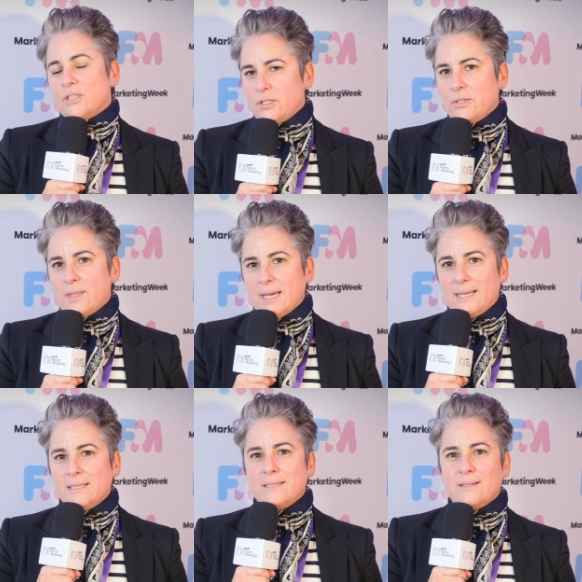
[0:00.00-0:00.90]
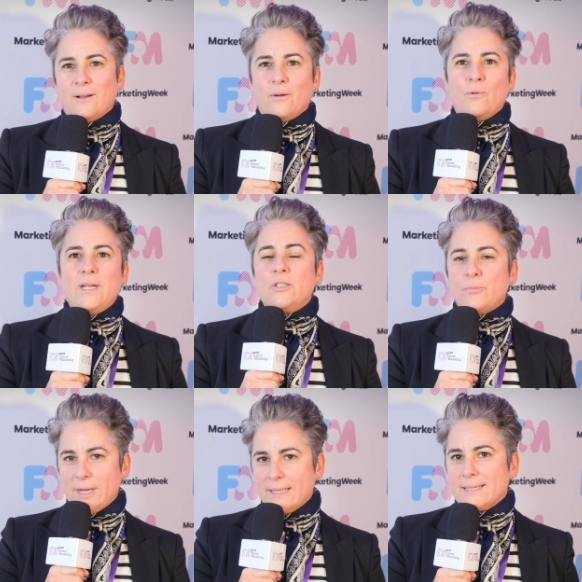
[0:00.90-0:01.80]
to do that, we need to
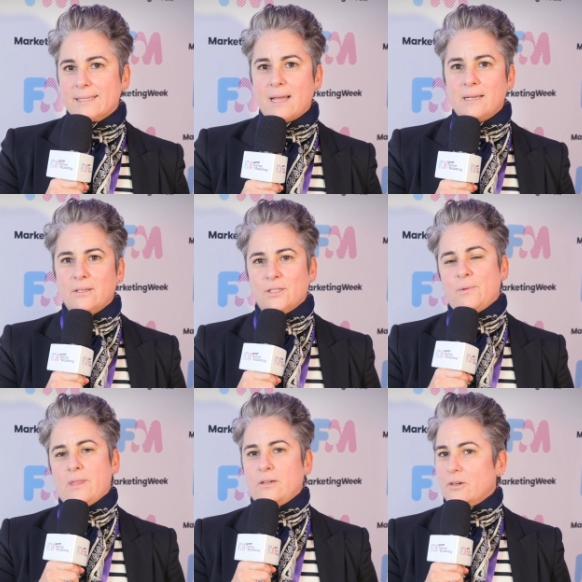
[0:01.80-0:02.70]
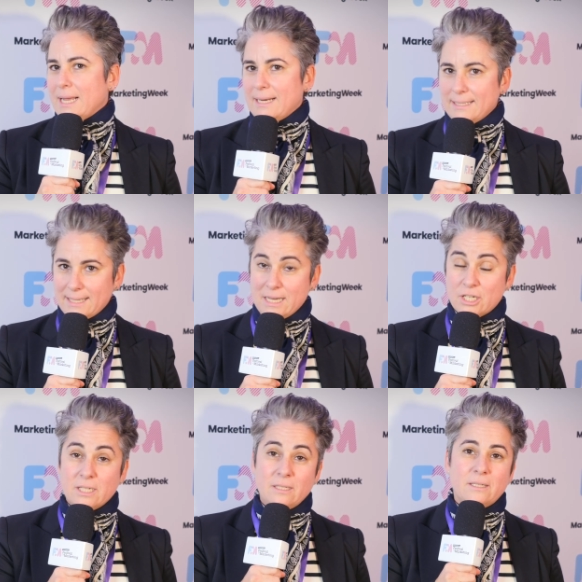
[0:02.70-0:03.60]
break the silos within
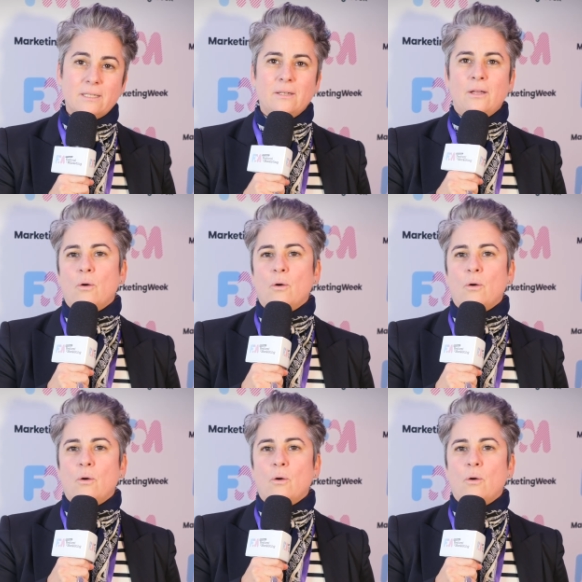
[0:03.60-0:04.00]
organizations.